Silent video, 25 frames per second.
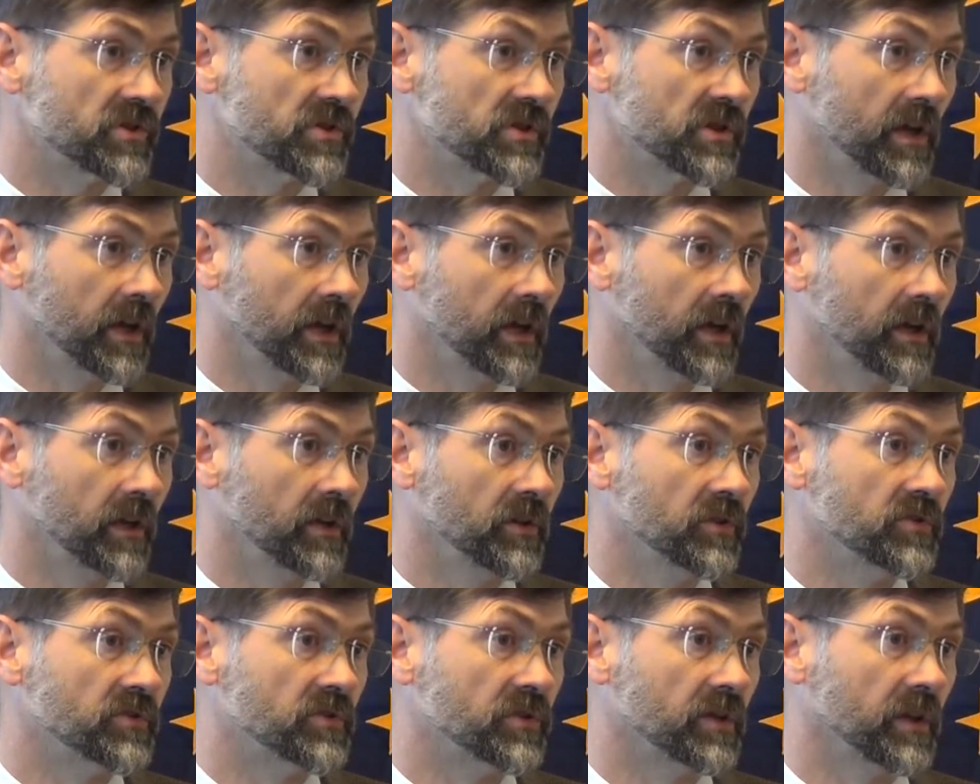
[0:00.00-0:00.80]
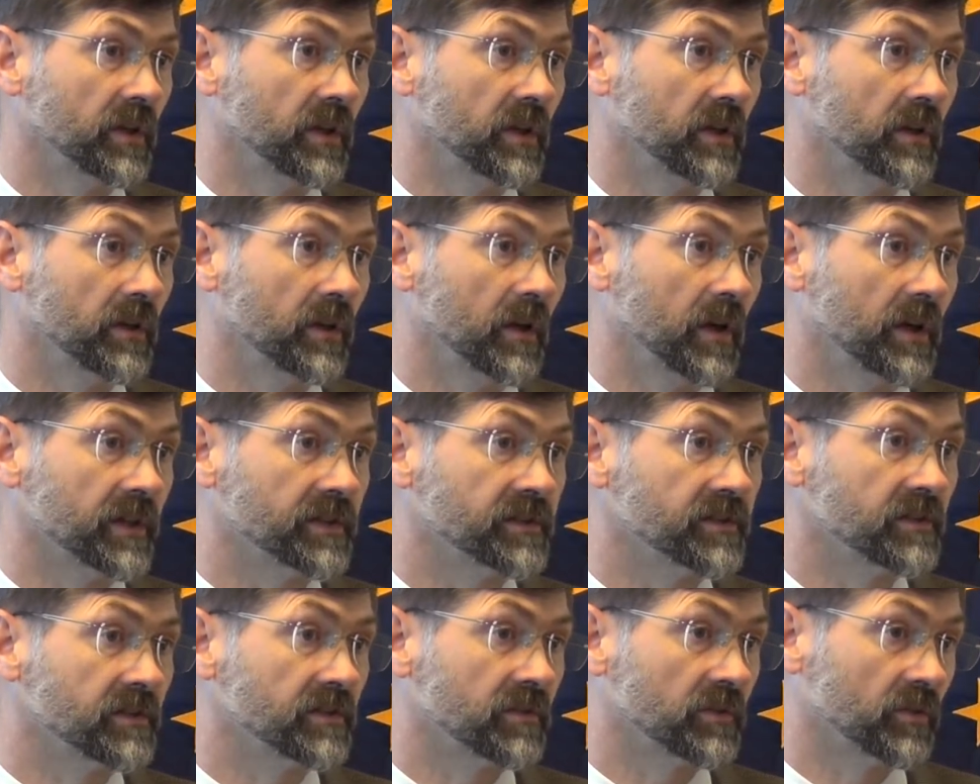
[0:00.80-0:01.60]
change in
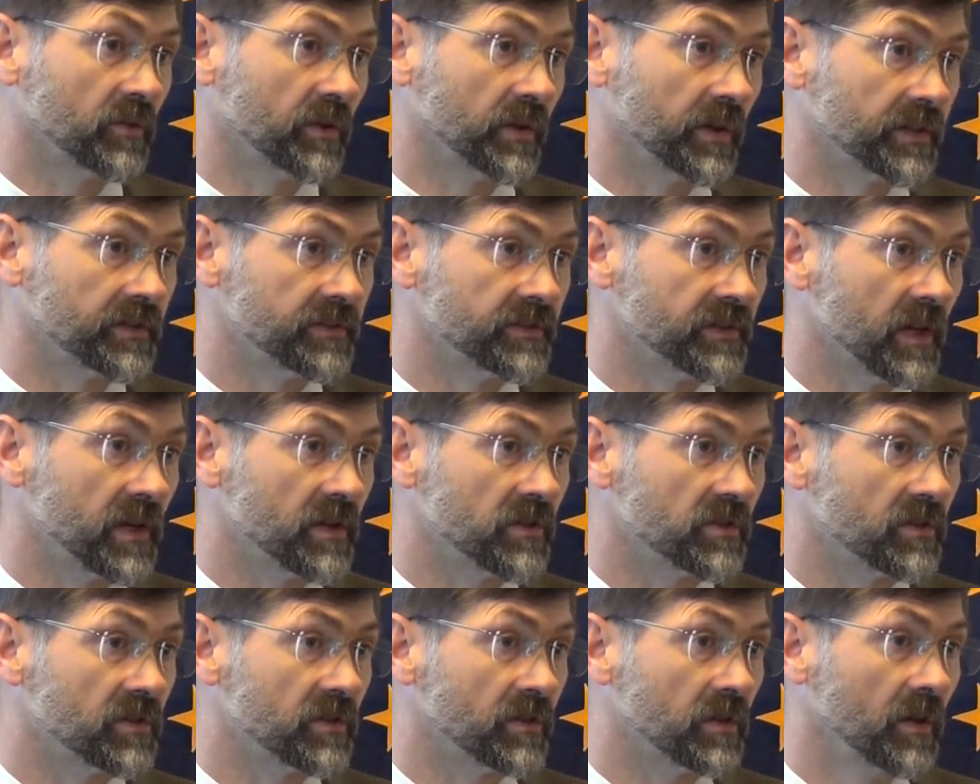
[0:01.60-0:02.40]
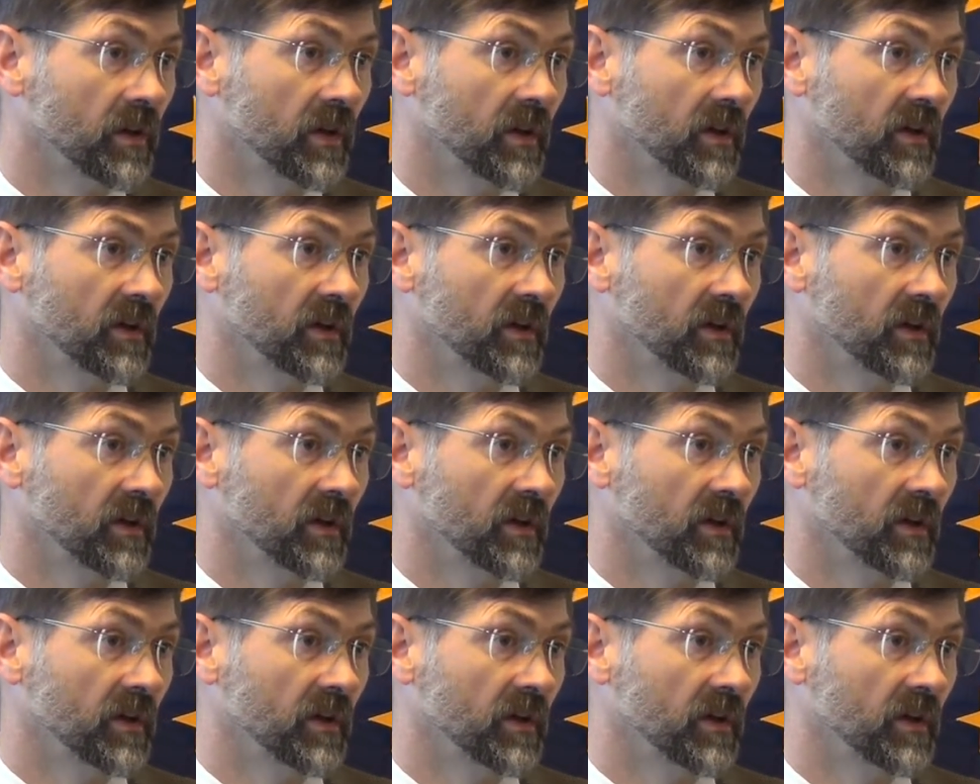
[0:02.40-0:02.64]
us as an organization,